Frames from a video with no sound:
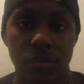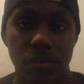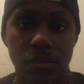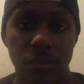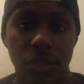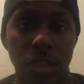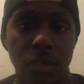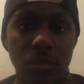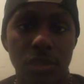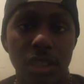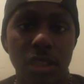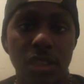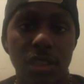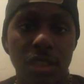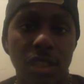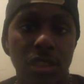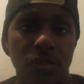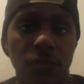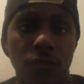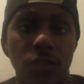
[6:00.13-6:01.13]
You know,
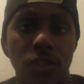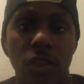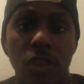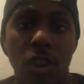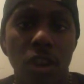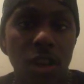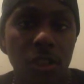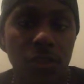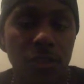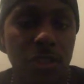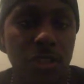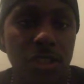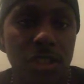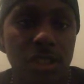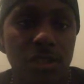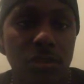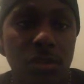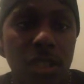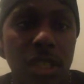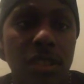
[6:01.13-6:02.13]
this front office
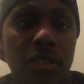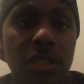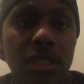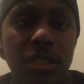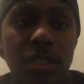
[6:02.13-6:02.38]
just literally